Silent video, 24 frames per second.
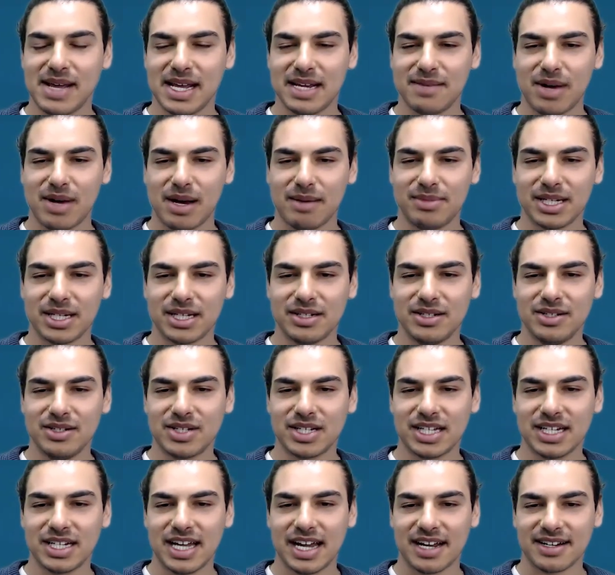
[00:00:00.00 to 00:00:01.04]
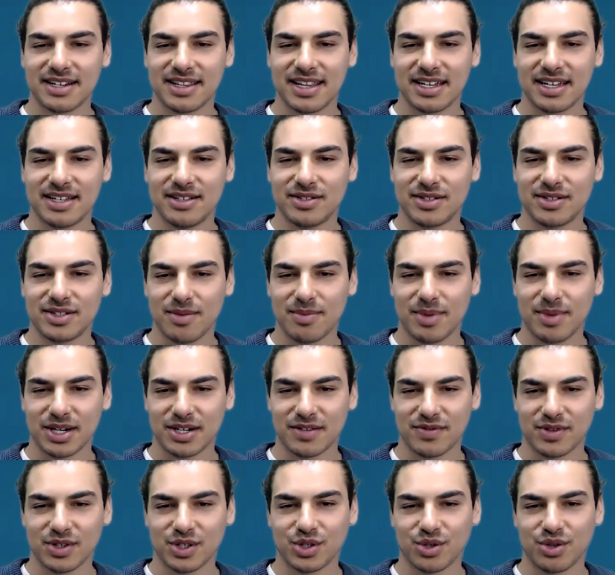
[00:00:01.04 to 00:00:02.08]
Maine Public News Connect. Thank you so much
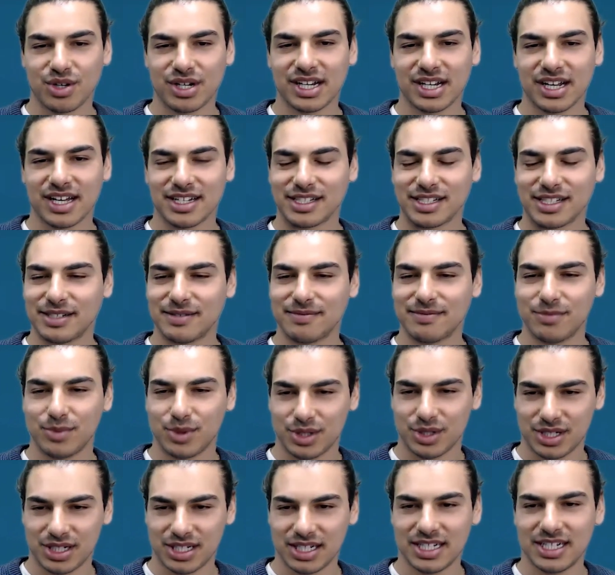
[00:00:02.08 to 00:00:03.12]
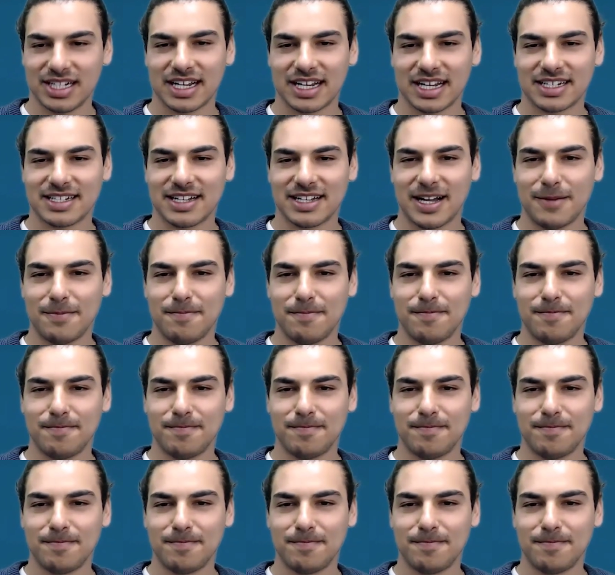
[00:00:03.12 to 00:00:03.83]
for joining us. We'll see you next time.